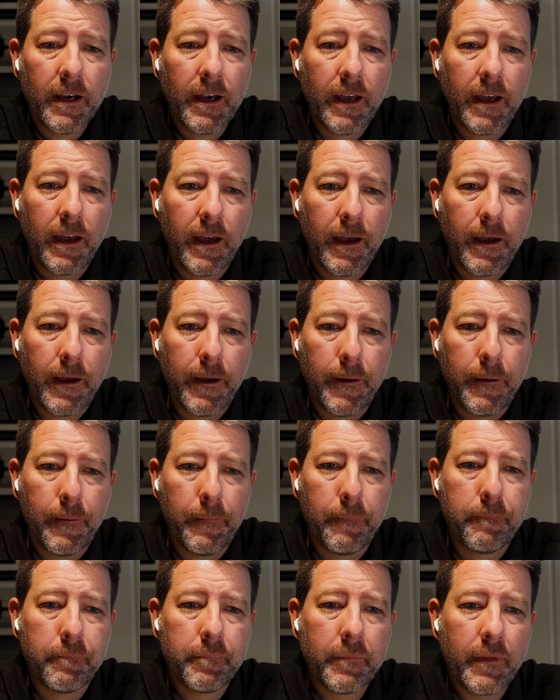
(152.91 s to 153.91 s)

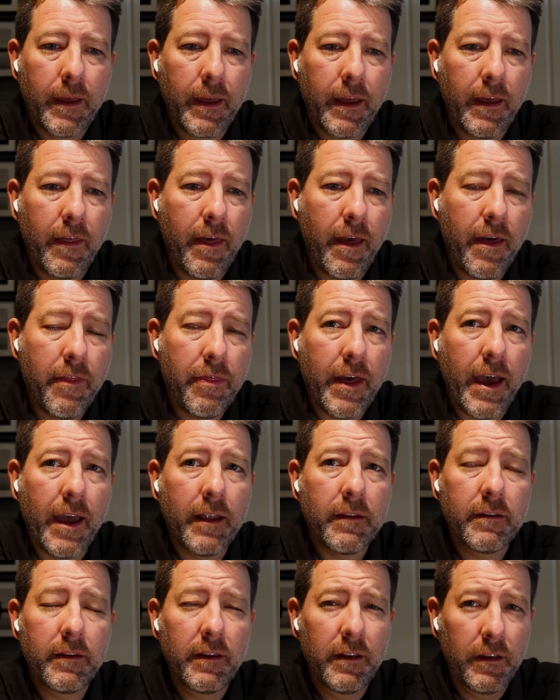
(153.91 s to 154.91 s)
And
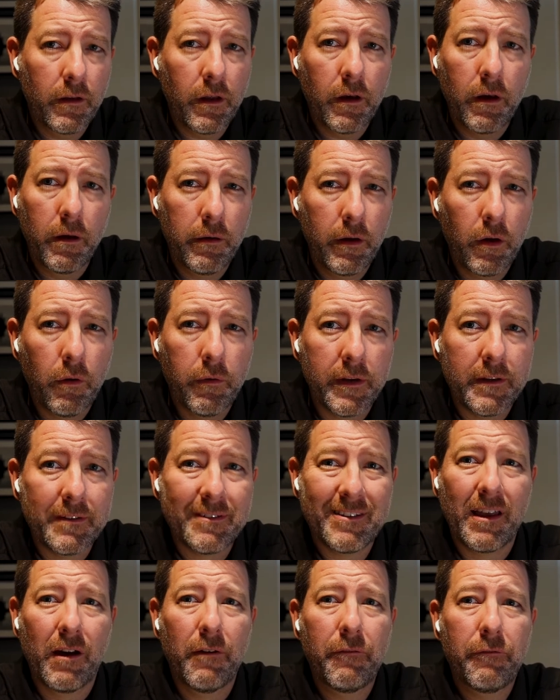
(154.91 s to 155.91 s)
that, in
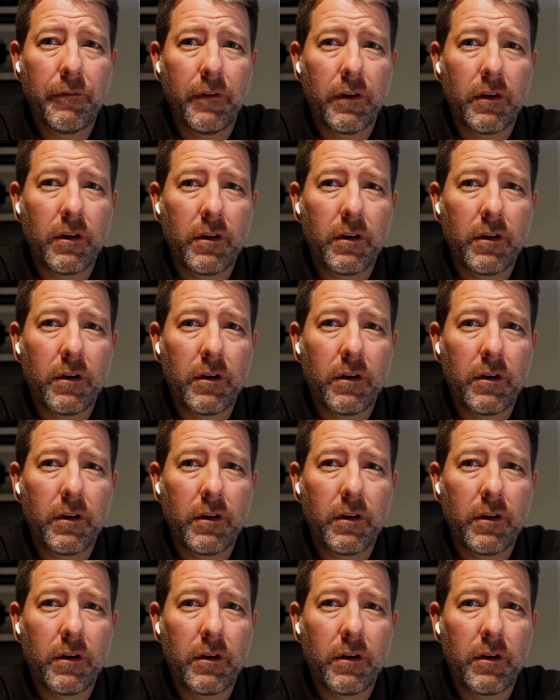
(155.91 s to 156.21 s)
itself